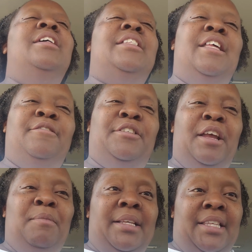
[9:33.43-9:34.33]

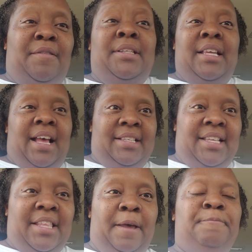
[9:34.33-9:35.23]
Self-check myself. Listen how I
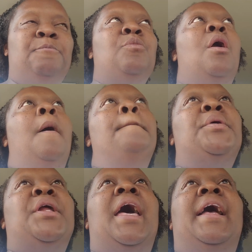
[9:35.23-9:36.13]
said that.
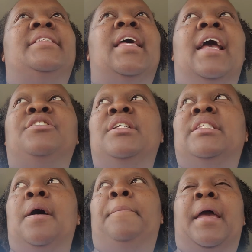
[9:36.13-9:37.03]
But I had to actually
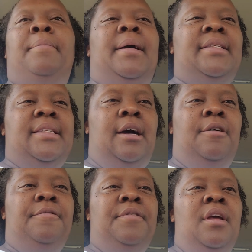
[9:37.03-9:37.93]
step back
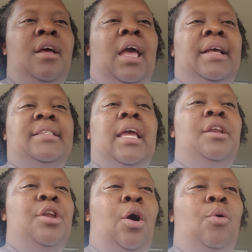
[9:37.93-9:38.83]
myself and say,
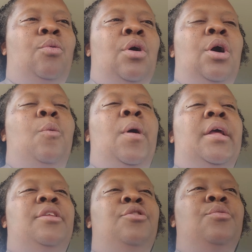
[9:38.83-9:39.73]
no,
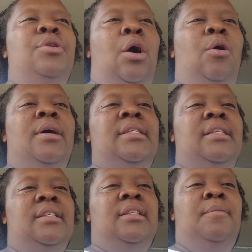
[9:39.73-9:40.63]
when you know a
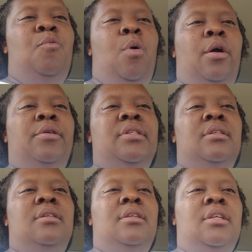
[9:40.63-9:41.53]
system works,
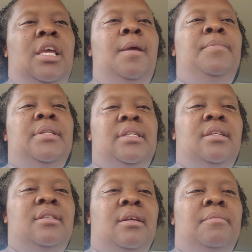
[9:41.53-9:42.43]
keep the
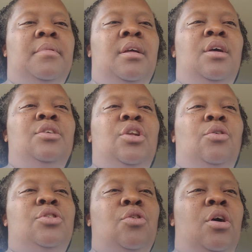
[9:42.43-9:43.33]
system.
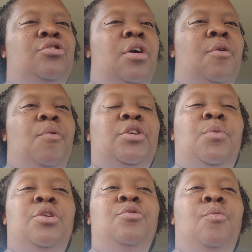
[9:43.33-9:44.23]
Don't start trying to rush.
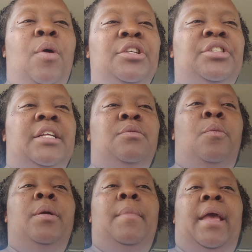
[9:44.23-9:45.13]
When you rush, that's
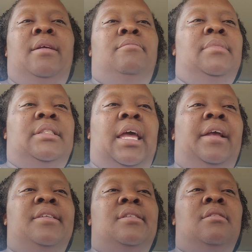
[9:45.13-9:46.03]
when we make
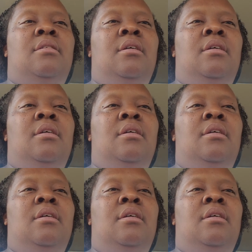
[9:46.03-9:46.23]
mistakes.